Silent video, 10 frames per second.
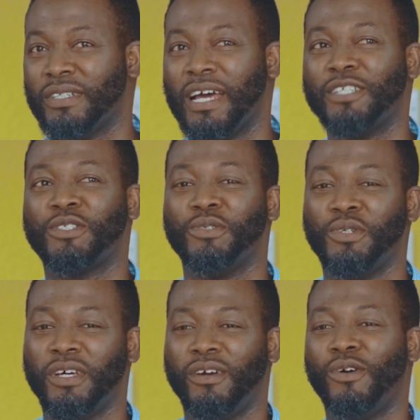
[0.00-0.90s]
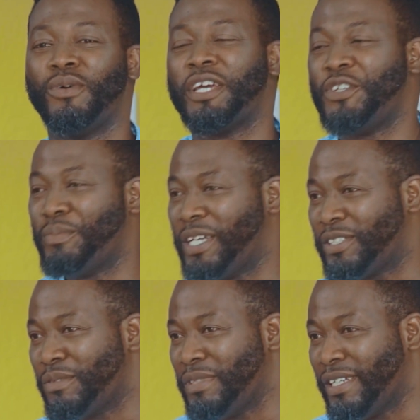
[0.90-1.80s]
is going to ask you, oh, can you
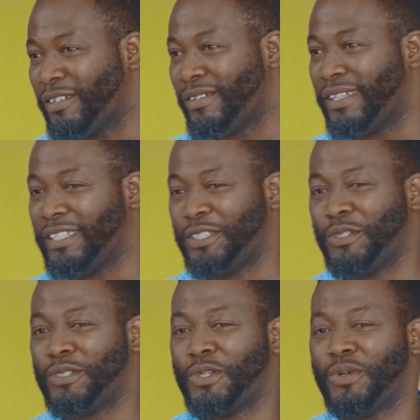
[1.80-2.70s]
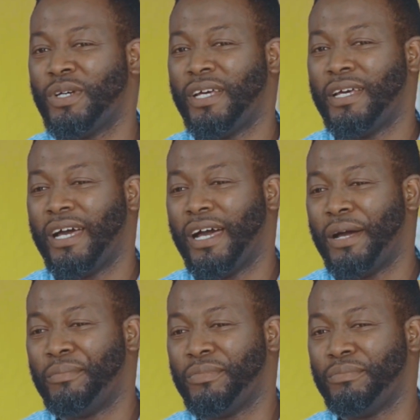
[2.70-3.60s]
mentor me and all that, so
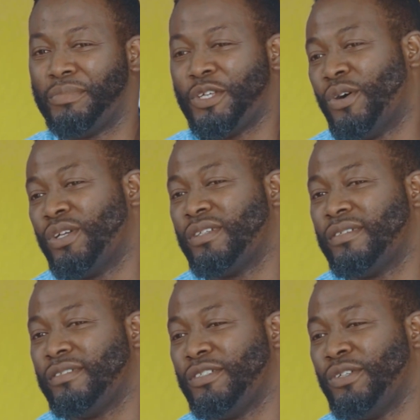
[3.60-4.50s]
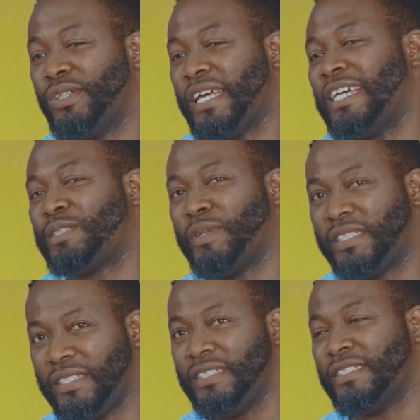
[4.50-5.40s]
beyond, the
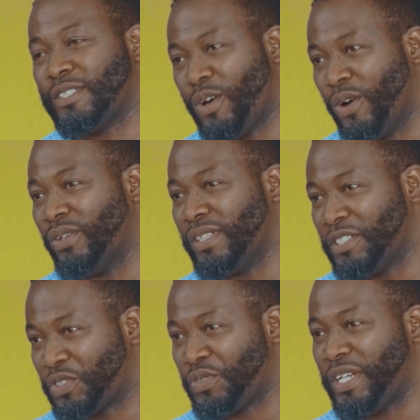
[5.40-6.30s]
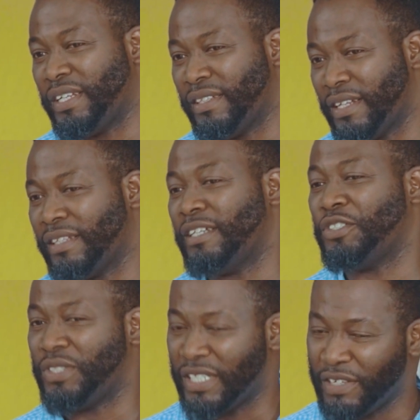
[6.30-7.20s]
expertise on the screen
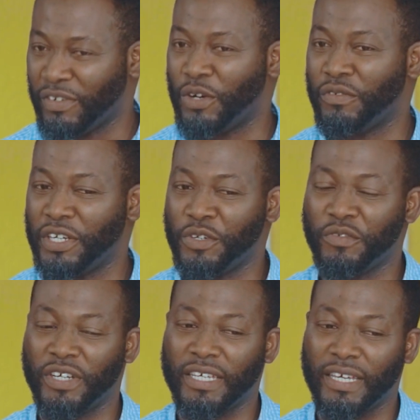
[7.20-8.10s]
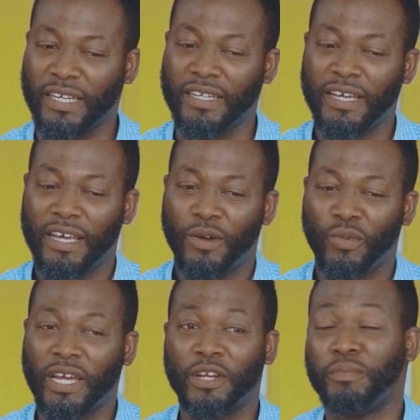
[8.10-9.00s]
that you deliver over and over again,
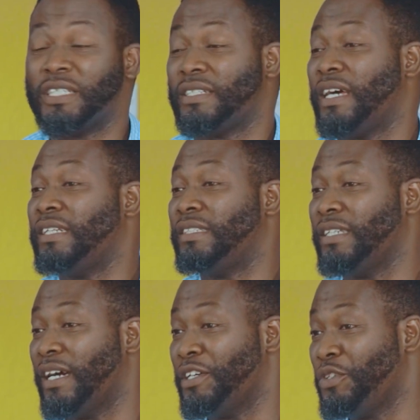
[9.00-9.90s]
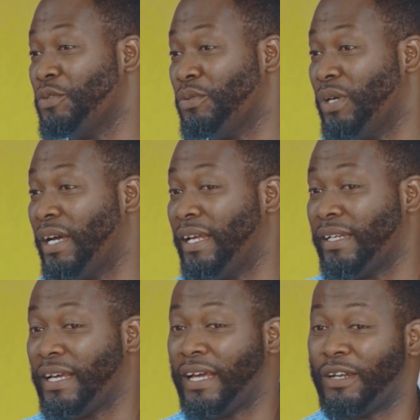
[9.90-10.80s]
what kind of personality are you,
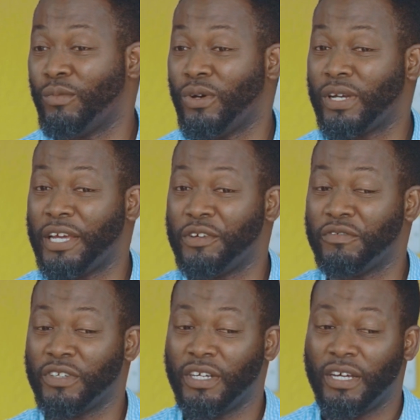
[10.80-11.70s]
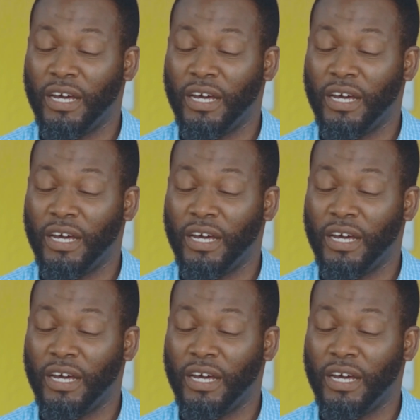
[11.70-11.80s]
and what kind of,